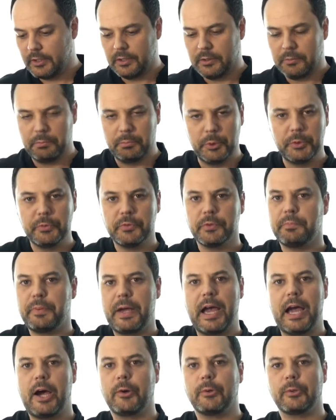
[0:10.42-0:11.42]
move in
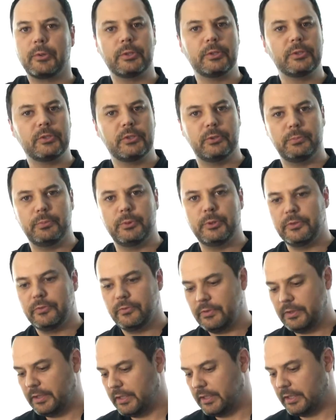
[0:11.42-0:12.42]
power, to
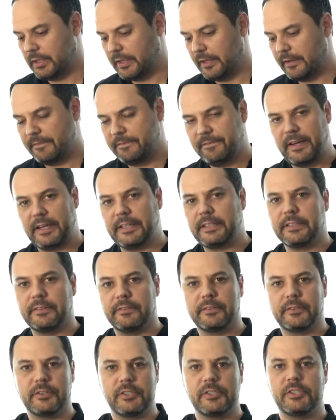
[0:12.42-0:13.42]
move in
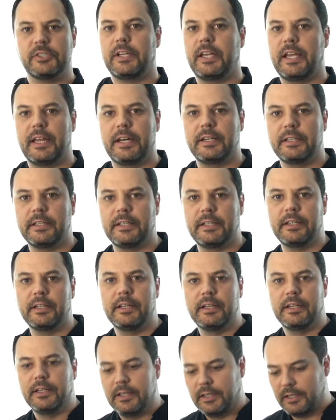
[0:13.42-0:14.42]
effective
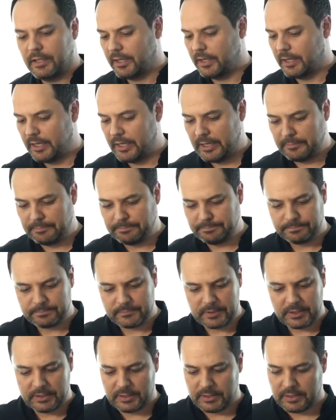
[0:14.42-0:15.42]
Christianity um,
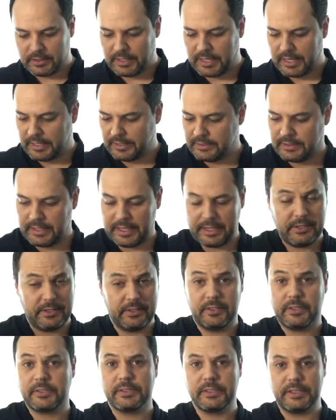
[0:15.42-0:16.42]
that, that
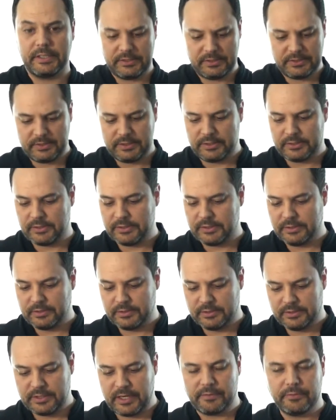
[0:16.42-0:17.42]
there exists. There's
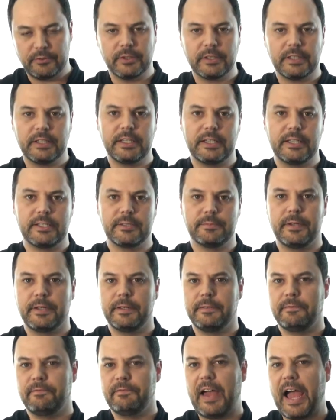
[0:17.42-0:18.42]
several keys,
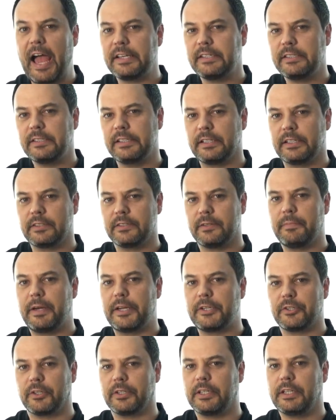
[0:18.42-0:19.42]
but fasting is a
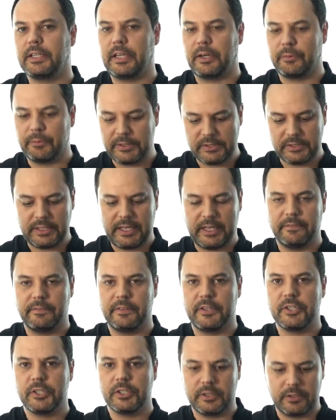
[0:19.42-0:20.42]
major key. I recently had a
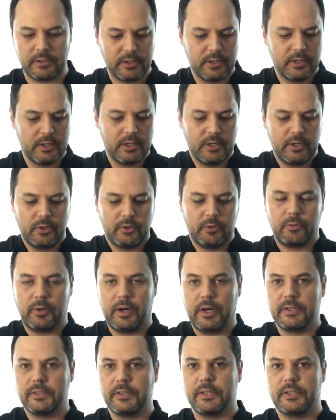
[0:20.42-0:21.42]
vision
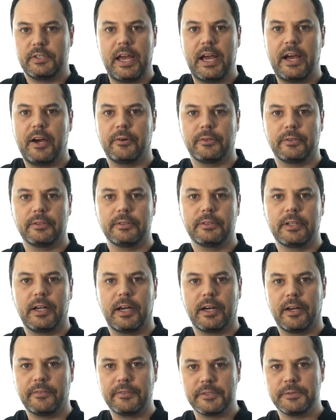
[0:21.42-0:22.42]
where I was in the shower.
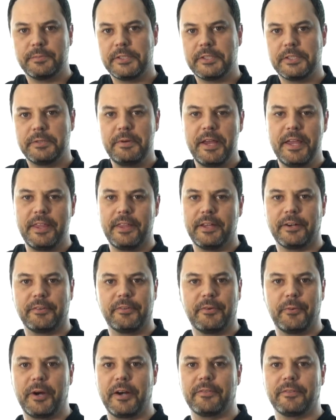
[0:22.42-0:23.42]
God often speaks to me there
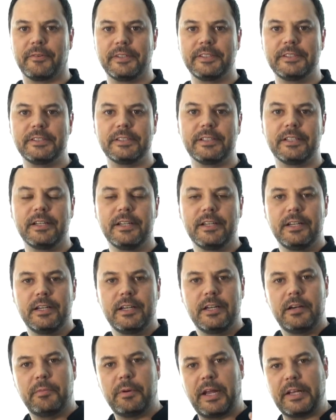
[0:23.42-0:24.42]
for whatever reason,
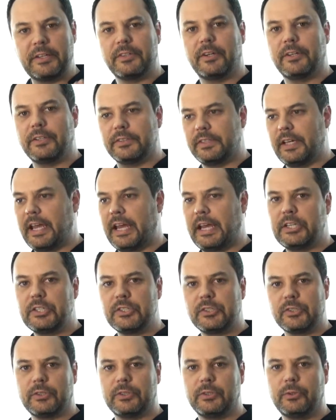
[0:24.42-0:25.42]
but I saw this
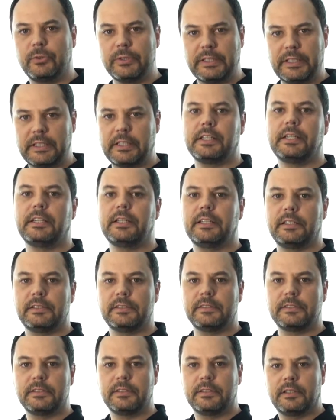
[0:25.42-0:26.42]
angel holding
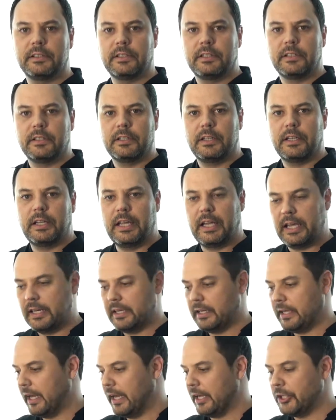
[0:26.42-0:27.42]
keys,
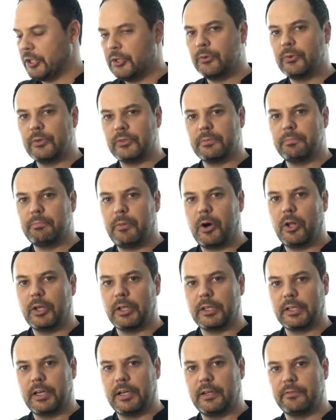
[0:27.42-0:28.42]
and I knew it was
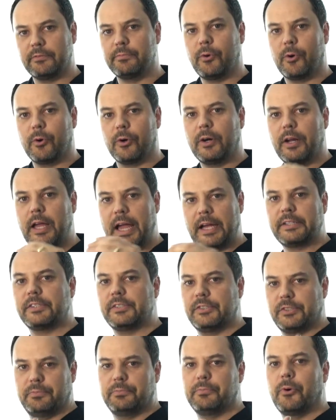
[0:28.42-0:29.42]
symbolic of more
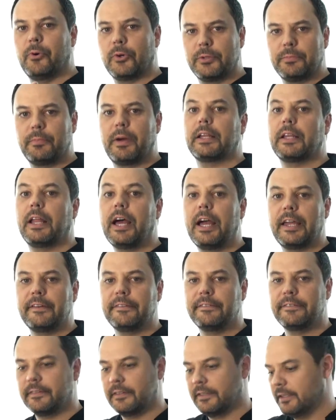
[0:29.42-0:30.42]
access to more in my
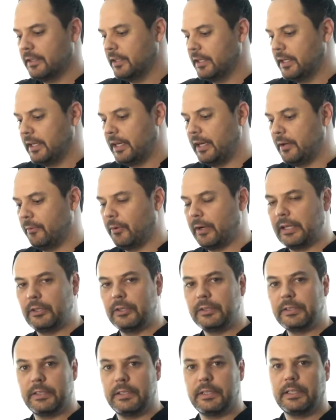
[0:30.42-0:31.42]
life and when I
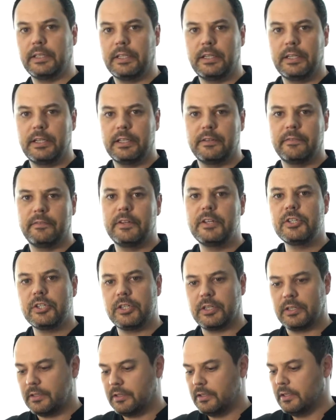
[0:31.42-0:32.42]
looked at the key in the
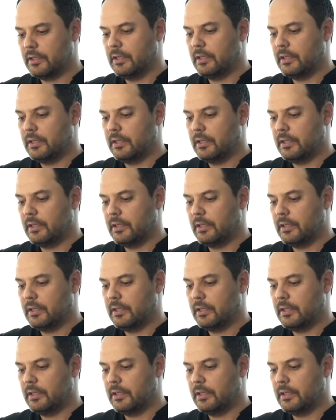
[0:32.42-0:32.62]
vision,